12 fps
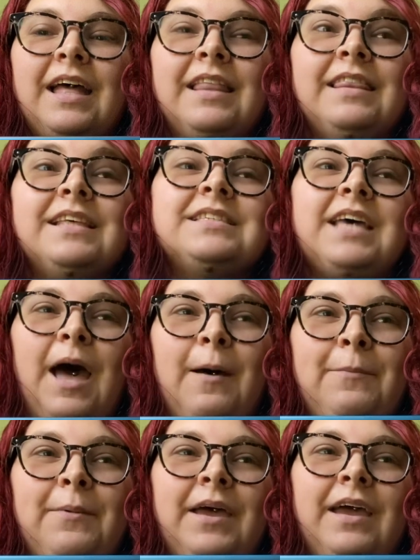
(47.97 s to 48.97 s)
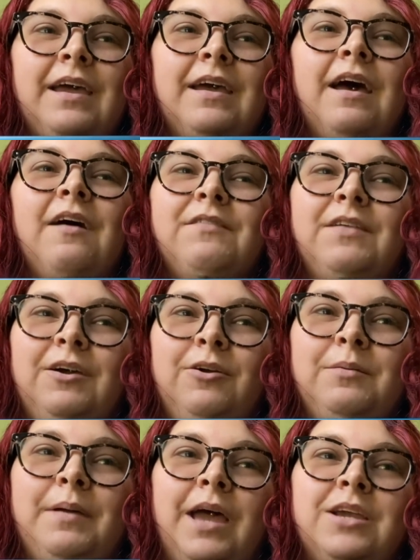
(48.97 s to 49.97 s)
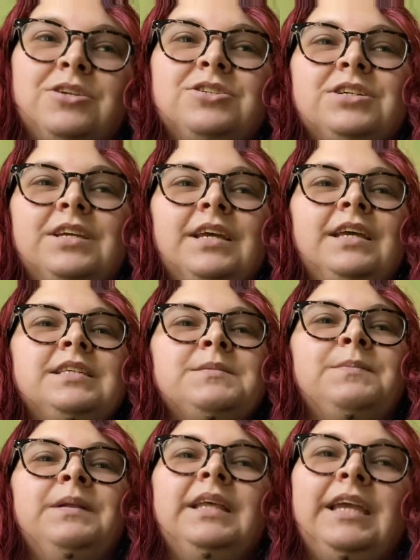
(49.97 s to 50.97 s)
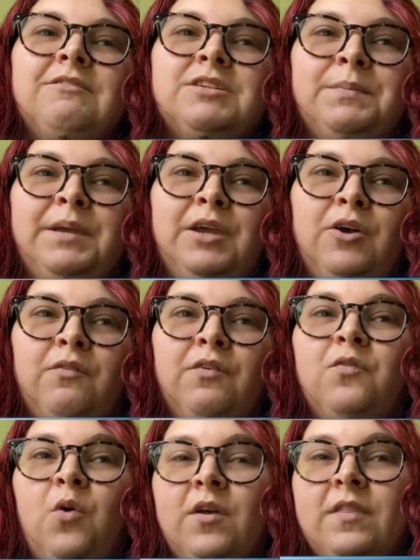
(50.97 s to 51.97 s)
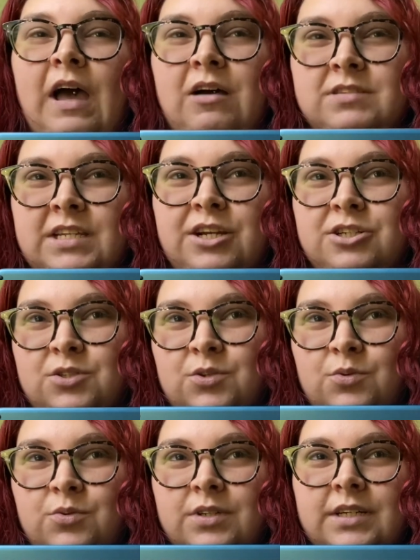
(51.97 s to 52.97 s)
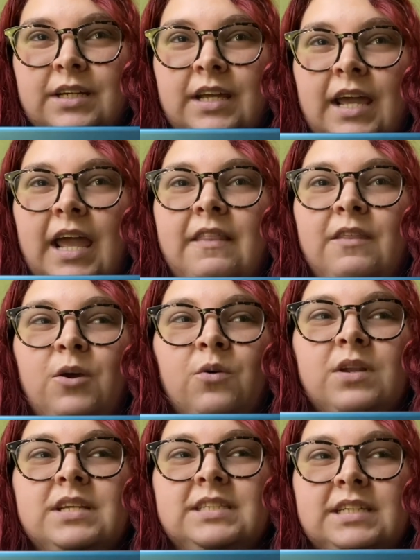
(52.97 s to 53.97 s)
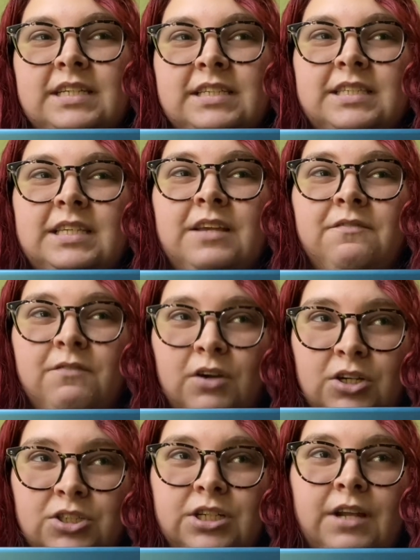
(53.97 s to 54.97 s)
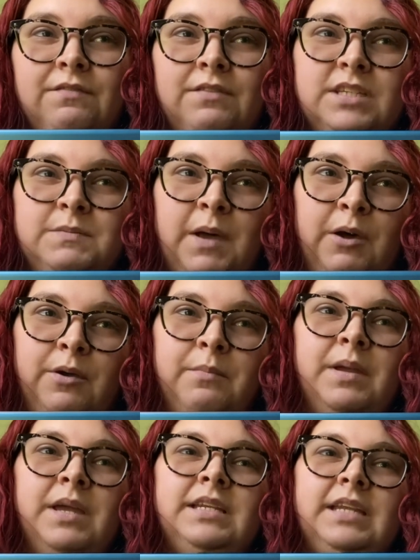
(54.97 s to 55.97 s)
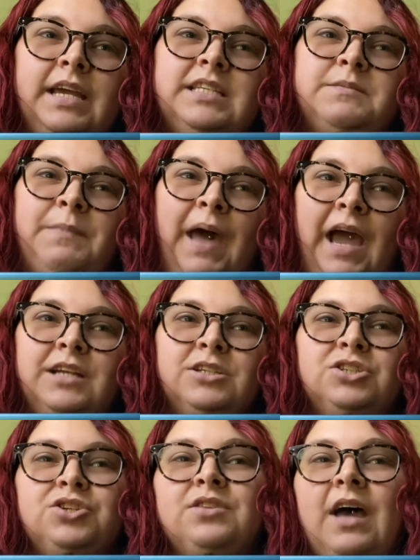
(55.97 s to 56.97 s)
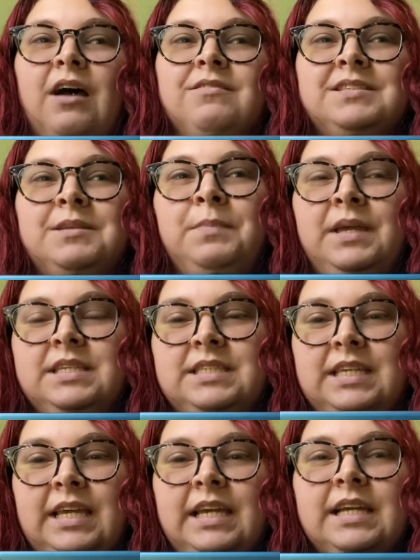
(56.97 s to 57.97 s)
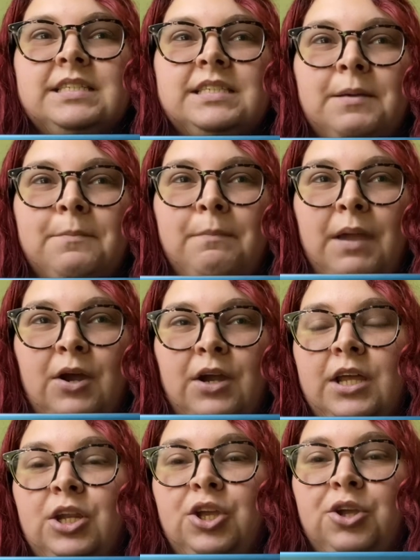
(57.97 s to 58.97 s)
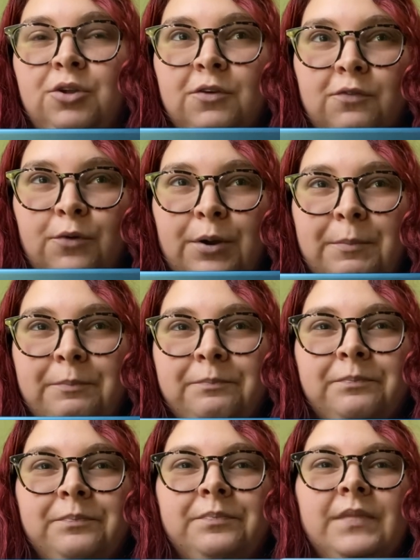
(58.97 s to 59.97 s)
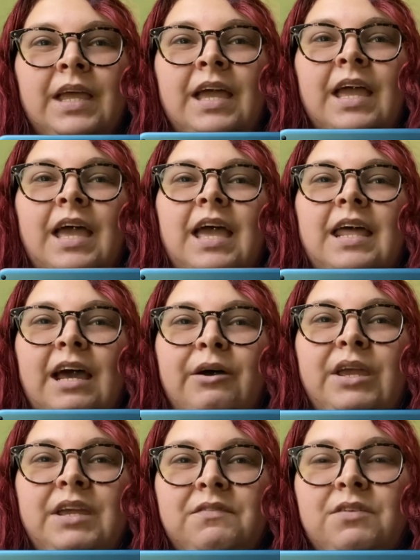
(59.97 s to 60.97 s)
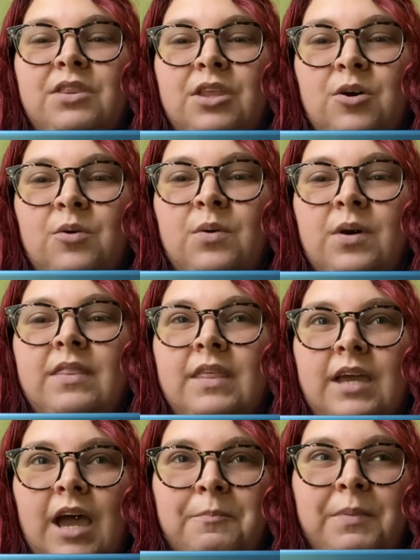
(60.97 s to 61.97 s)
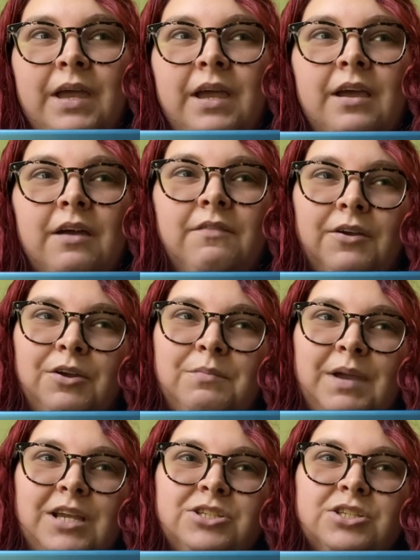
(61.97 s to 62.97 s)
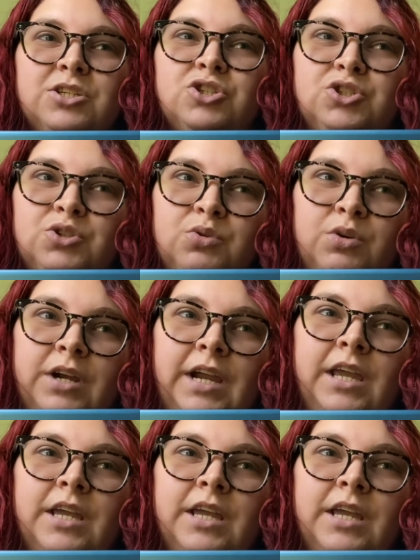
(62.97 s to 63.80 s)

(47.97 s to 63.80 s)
This Epic of Gilgamesh is believed to be over 4,000 years old, and the oldest existing version of this poem dates back to 2000 BC in Sumerian cuneiform. Now, even though the Epic of Gilgamesh is a story